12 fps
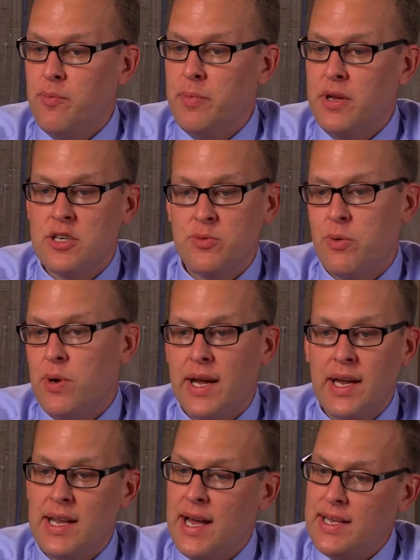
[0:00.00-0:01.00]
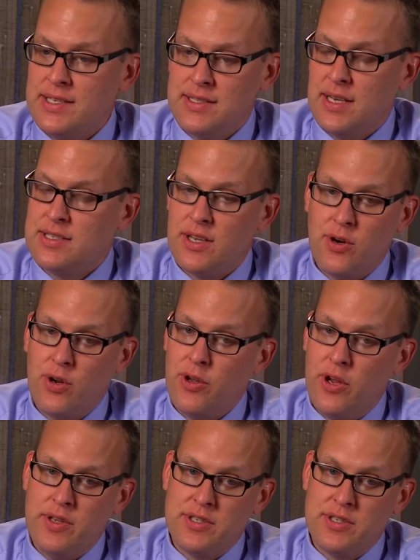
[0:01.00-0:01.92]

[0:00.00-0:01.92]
Because we recognize, as I said earlier,